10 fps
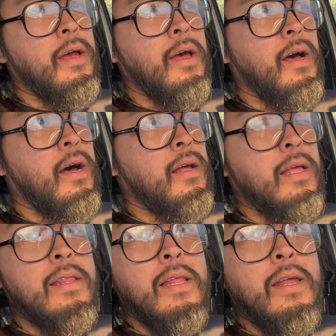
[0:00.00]

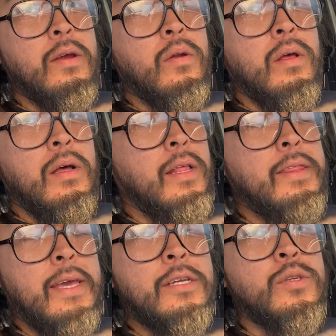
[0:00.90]
and let
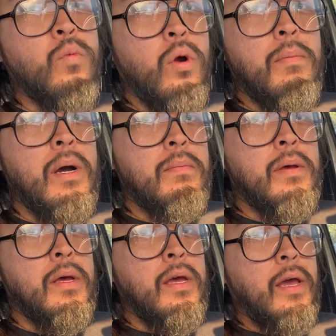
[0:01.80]
the engine warm up,
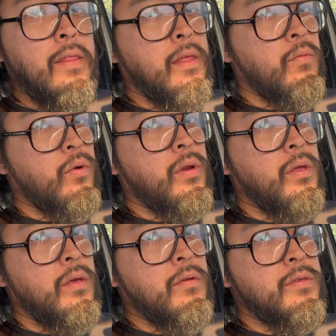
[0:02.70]
and then we're going to
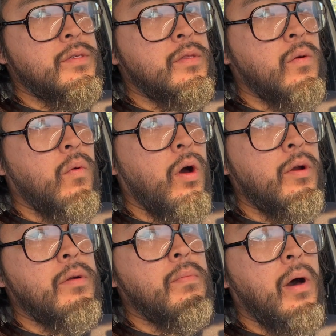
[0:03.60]
use the
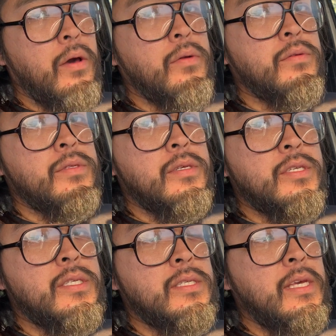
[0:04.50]
water bottle to
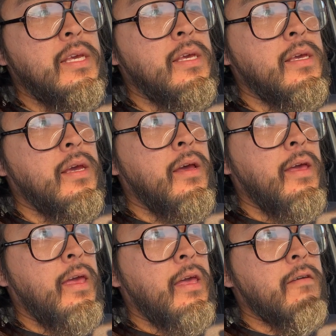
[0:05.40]
see
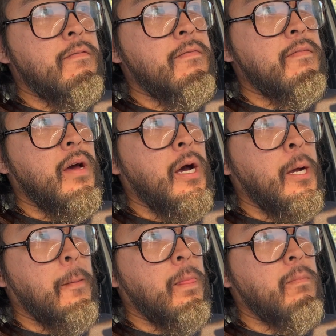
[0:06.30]
if
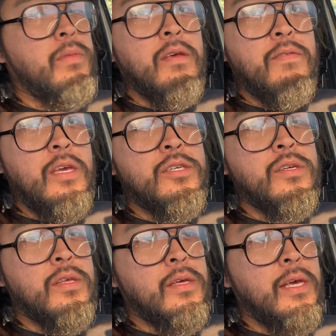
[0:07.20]
each of
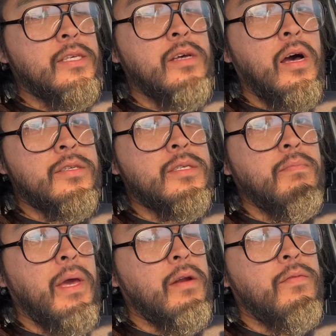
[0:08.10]
the exhaust
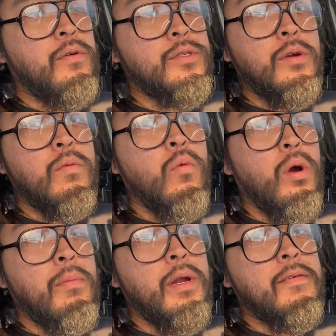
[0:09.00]
manifolds are
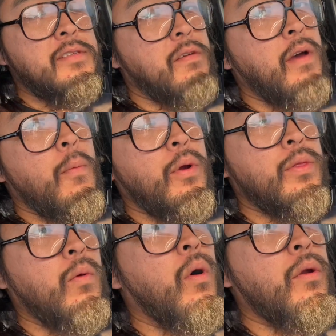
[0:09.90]
warm enough to evaporate
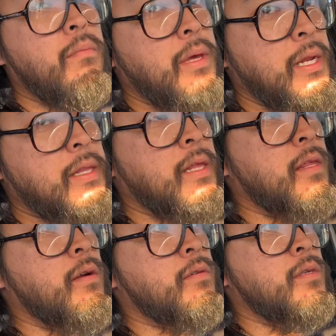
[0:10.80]
the water, meaning that
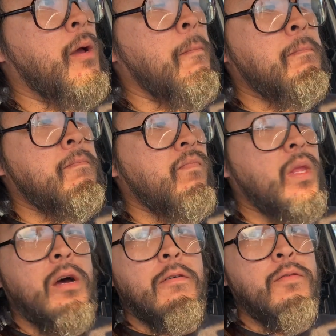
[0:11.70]
there's
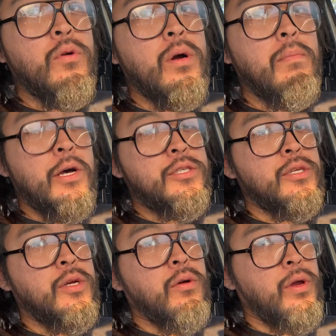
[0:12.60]
full
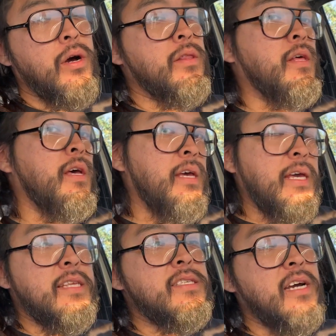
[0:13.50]
combustion going on
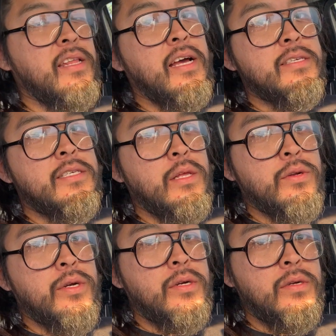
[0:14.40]
inside that cylinder.